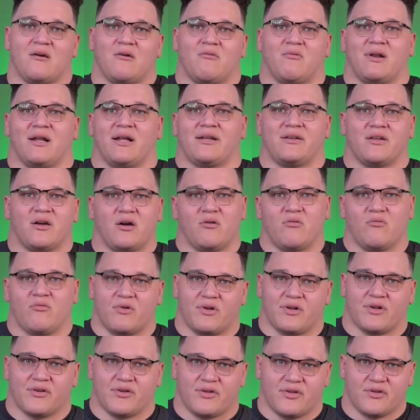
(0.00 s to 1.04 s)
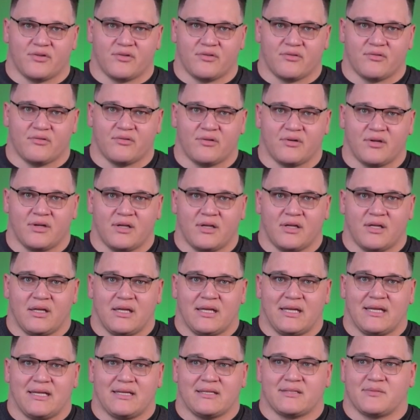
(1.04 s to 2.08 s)
What I don't want to do
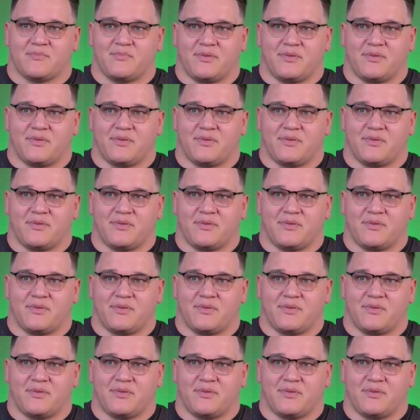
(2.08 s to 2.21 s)
is